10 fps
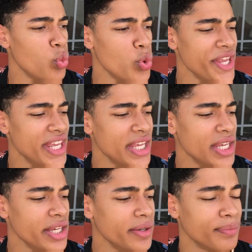we
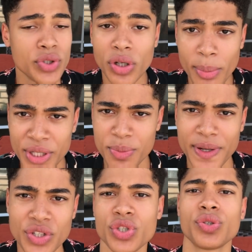took a bunch of
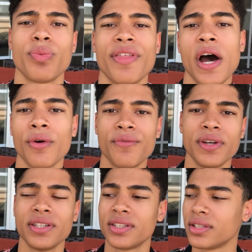pictures with our
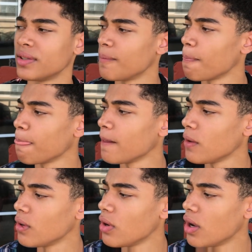outfits
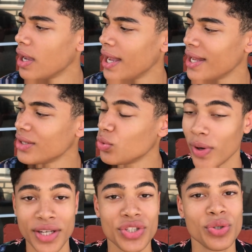and
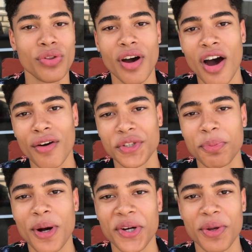went to the after
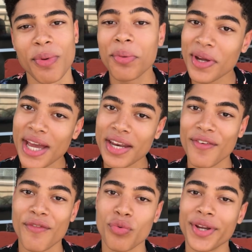party where we had
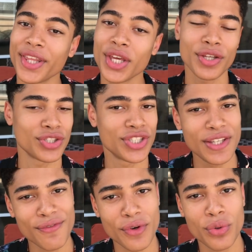really good
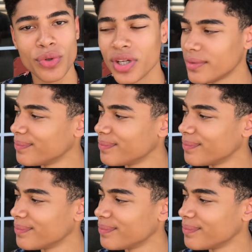seafood